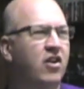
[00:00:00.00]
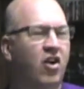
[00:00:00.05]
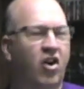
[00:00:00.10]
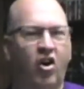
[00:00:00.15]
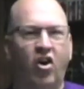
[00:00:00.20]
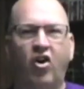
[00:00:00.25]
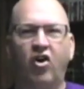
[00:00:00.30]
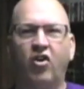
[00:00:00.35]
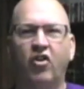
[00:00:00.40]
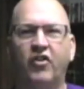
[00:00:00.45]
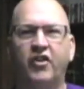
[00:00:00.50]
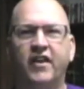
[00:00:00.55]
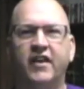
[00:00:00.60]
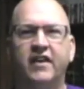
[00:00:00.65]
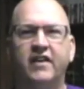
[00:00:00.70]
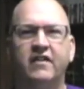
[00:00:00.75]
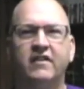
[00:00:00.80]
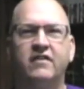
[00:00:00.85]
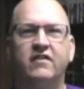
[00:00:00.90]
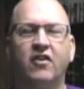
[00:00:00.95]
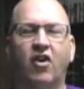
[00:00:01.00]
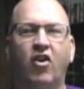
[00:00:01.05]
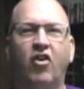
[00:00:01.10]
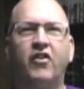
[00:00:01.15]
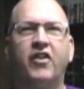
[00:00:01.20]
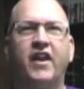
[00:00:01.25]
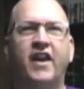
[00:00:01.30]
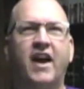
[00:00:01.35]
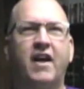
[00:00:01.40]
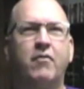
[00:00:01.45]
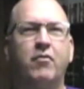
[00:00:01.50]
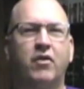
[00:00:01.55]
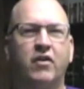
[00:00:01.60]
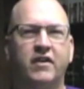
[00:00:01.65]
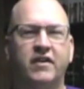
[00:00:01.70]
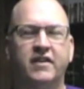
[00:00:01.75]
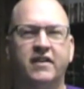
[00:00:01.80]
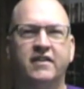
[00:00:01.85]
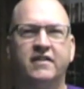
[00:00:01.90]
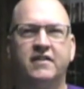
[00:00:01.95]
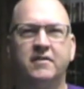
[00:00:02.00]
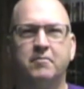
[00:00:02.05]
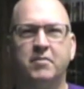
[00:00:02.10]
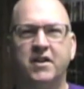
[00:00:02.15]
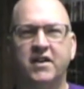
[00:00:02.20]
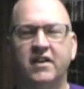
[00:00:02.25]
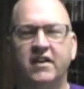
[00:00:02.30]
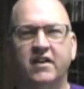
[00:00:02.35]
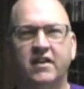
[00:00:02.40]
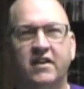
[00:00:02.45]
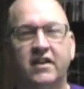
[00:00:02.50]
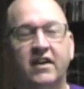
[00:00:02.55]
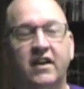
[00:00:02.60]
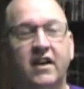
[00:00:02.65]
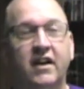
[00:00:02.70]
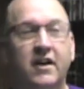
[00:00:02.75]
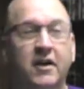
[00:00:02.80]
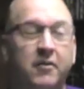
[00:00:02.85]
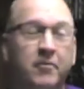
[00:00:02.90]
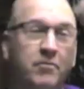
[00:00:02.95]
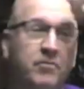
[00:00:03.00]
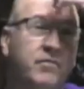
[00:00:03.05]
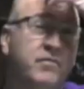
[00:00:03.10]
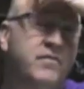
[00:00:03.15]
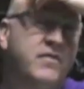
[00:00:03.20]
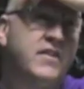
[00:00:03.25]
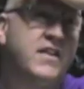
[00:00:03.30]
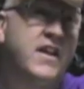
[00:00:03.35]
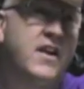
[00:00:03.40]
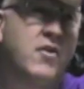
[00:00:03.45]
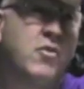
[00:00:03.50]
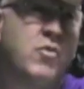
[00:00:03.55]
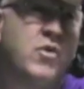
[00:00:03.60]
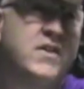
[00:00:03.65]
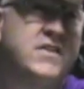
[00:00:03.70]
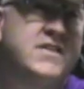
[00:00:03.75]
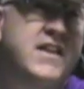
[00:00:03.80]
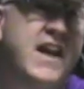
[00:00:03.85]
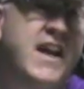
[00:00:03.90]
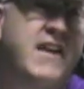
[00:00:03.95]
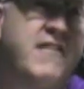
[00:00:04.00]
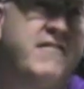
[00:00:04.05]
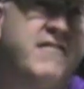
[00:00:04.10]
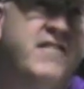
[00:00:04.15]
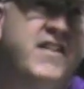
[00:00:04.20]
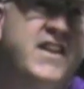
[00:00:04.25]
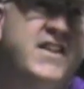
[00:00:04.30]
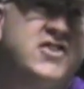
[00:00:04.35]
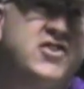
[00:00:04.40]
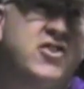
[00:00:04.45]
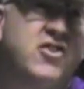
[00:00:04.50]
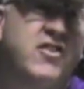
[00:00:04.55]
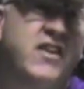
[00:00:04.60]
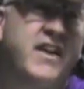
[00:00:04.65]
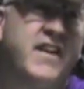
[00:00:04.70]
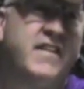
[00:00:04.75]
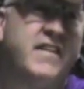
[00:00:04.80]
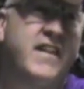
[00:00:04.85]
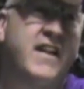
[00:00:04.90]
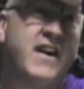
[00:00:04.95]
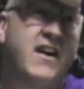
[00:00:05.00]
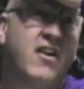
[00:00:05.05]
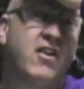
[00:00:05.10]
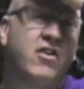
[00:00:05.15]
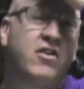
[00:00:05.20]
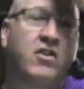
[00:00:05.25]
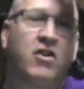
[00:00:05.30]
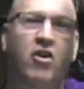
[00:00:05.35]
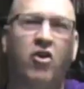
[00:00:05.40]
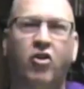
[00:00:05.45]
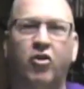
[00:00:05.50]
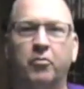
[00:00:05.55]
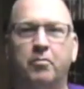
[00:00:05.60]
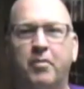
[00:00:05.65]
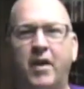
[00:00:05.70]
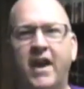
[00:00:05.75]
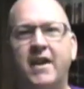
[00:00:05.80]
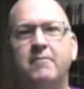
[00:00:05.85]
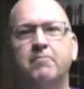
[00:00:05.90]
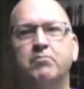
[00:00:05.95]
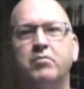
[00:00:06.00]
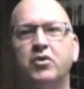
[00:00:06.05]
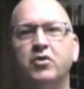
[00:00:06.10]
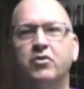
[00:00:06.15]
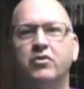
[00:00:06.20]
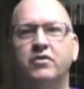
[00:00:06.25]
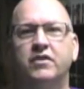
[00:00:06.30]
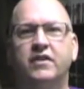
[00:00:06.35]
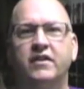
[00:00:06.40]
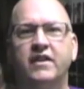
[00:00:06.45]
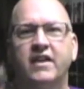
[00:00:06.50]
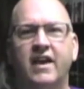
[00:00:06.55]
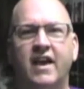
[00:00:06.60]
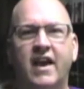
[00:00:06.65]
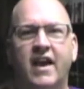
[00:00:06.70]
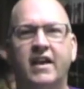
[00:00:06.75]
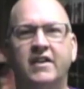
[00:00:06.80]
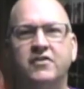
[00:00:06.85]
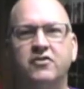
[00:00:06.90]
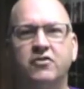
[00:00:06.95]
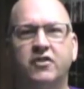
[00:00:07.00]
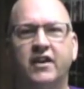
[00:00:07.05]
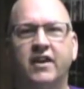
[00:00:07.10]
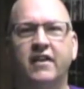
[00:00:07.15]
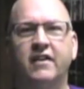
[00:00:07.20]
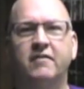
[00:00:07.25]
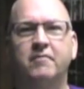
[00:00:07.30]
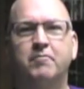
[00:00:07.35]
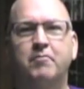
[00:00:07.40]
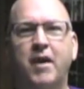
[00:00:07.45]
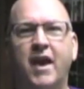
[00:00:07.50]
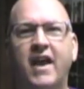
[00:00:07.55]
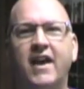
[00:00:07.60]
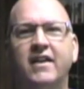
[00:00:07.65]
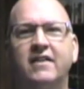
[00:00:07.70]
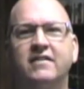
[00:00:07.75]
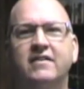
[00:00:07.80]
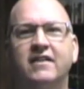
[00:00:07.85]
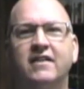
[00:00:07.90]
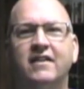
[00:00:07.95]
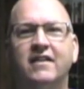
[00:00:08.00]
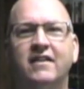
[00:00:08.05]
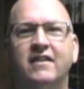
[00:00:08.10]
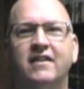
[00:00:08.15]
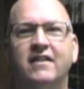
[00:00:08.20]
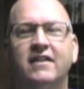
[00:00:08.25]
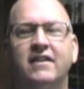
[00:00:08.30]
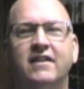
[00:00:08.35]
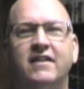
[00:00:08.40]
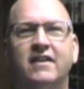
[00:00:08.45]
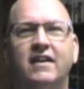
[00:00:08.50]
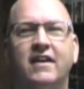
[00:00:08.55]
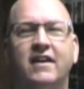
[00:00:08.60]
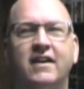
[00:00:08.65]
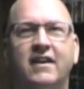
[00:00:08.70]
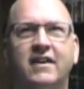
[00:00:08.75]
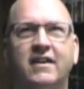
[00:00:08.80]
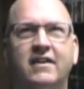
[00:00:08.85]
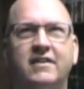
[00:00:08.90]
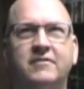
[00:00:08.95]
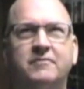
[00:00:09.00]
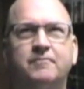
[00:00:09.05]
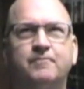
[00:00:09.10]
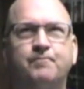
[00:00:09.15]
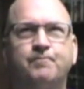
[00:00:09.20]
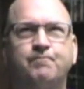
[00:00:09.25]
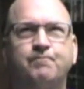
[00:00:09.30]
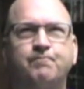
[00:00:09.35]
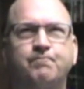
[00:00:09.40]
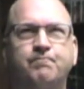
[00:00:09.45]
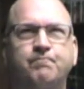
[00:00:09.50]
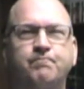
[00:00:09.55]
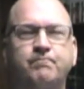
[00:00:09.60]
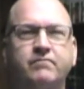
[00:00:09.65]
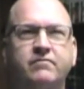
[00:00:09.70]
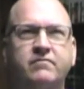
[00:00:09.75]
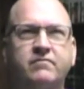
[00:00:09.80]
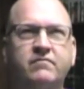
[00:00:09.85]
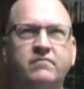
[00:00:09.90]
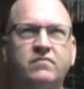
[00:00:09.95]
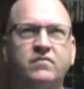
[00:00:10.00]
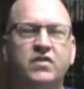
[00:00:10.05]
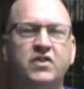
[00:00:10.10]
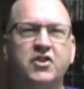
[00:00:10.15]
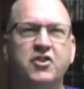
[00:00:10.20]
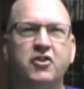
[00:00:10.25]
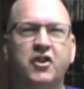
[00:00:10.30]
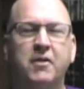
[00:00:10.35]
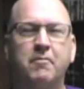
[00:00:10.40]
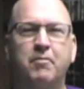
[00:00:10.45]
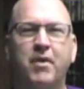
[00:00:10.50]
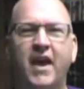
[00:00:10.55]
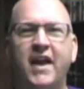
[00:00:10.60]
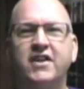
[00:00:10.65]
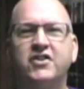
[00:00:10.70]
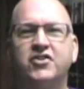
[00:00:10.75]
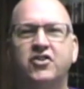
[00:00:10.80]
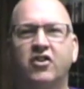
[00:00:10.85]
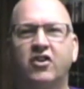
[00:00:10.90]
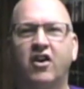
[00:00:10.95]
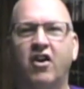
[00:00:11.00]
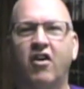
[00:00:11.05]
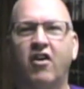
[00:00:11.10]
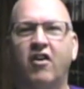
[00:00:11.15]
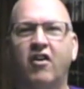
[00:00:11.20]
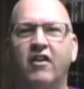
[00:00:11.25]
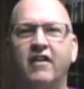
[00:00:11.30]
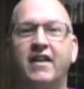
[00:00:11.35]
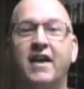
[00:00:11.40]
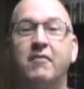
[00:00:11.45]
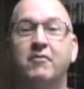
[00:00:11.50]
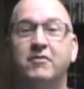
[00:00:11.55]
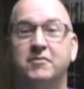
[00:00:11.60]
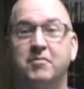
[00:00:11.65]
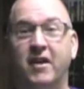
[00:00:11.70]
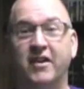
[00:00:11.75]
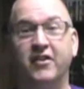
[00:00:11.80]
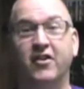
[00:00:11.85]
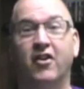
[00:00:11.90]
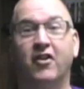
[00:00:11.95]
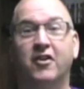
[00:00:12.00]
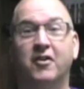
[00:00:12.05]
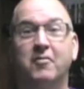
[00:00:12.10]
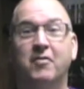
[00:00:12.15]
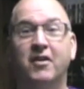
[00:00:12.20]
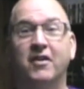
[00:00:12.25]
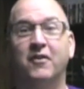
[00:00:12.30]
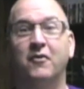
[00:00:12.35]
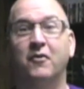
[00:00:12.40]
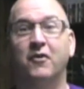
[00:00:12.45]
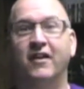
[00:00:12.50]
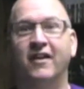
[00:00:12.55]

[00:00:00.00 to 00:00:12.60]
all that it all that I wanted it to be. Um, there was a feature in there called Paint Booth, and you can paint. Uh, you can paint your car. That was my daughter, by the way,